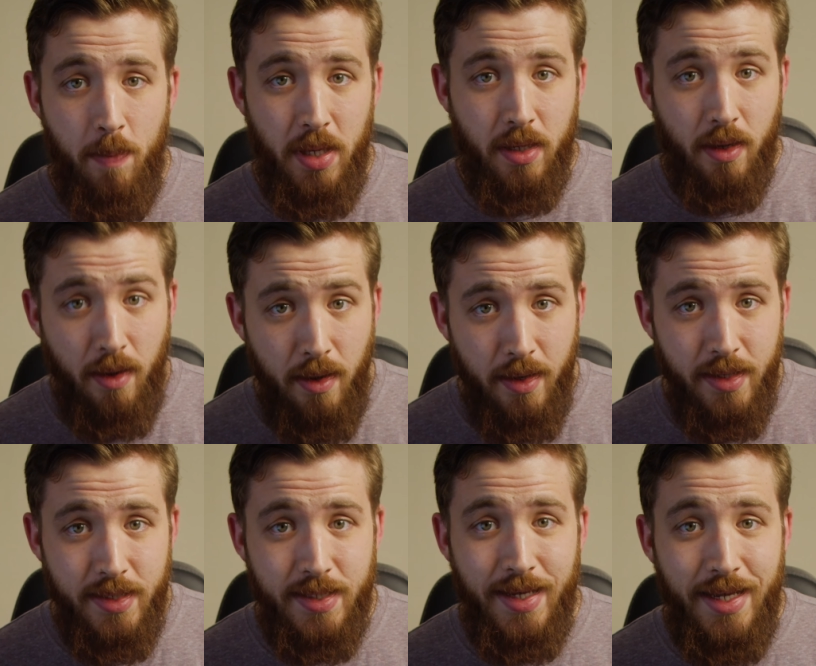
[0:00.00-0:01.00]

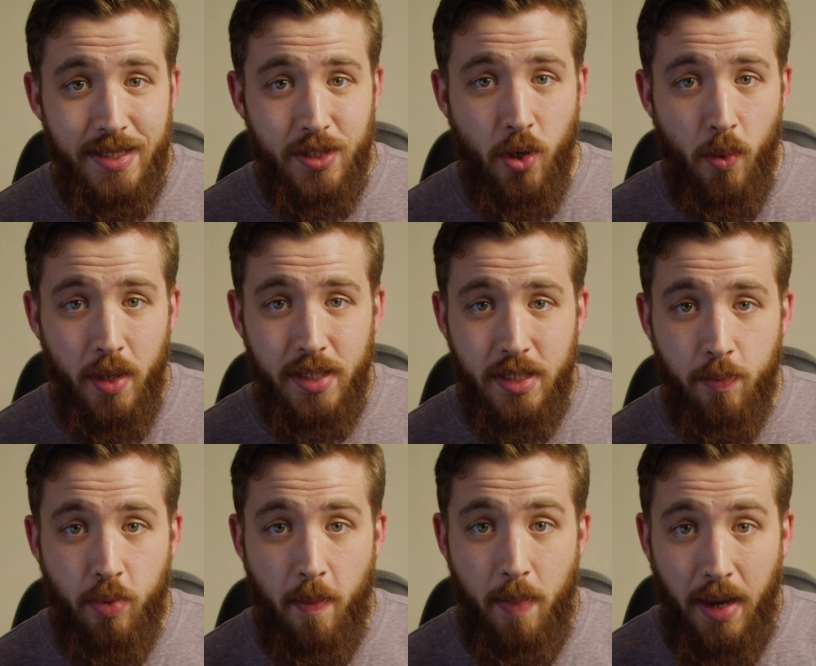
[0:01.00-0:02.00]
because it's going to
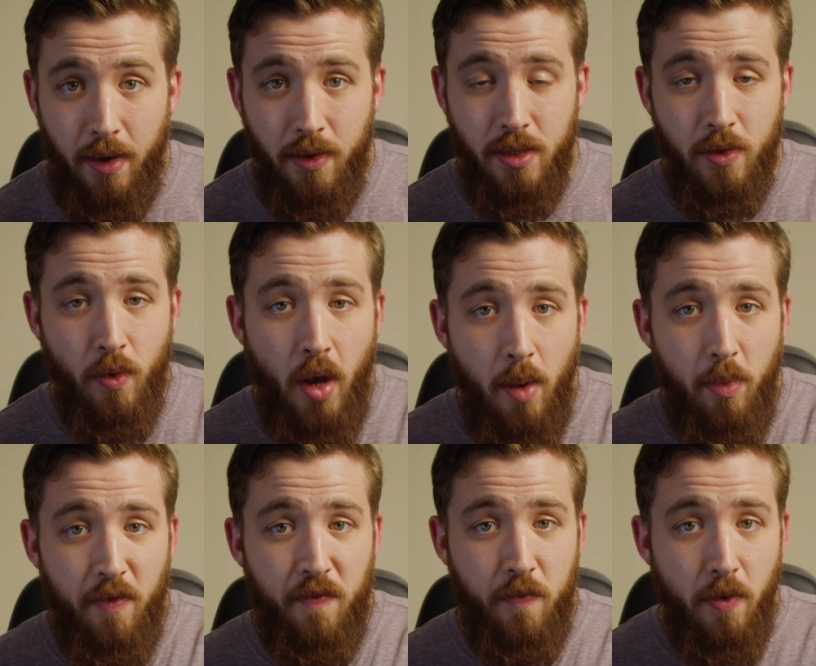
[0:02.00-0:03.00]
prepare you
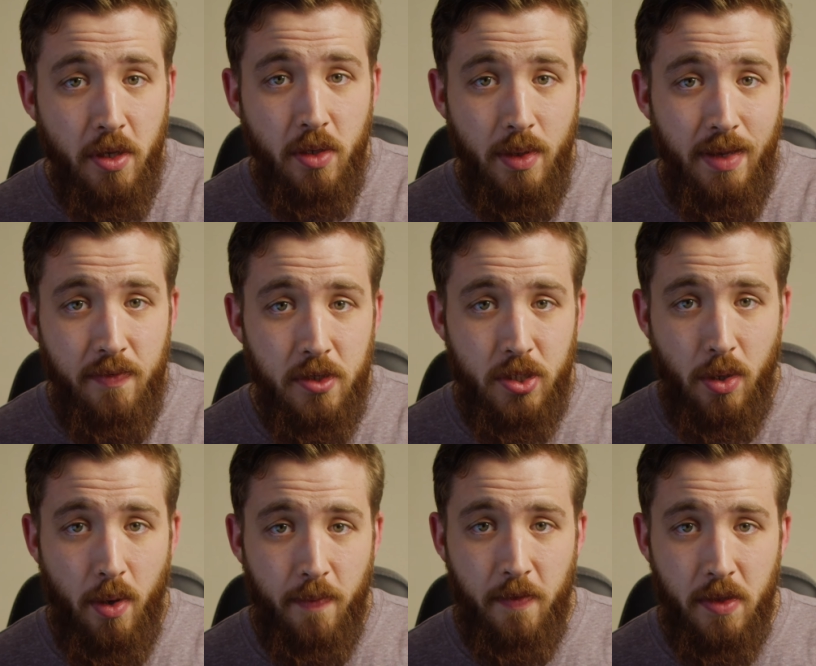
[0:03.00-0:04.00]
before you even show up